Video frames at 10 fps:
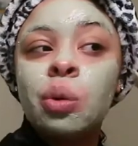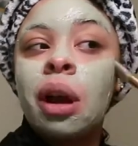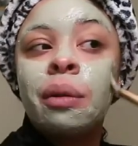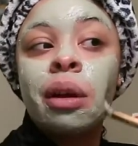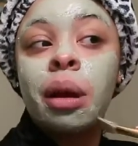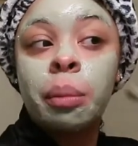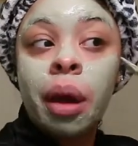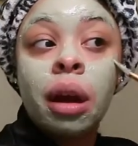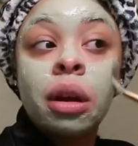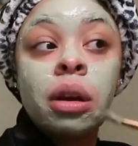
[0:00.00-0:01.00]
I
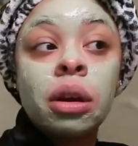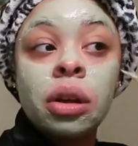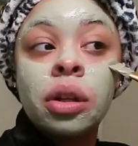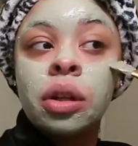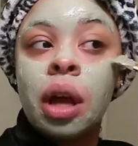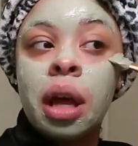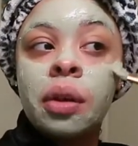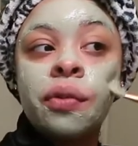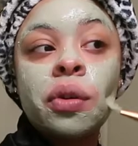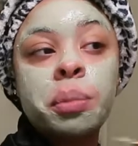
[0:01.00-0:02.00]
recommend.
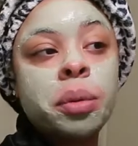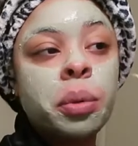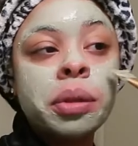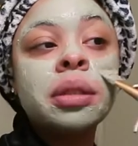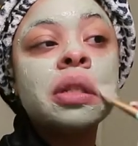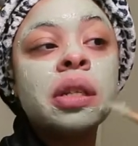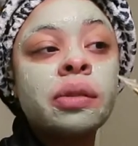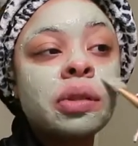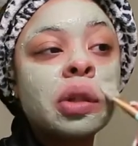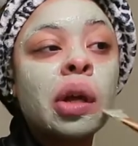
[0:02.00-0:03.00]
For people with
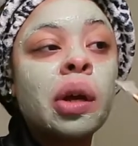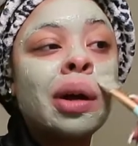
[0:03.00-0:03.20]
sensitive skin,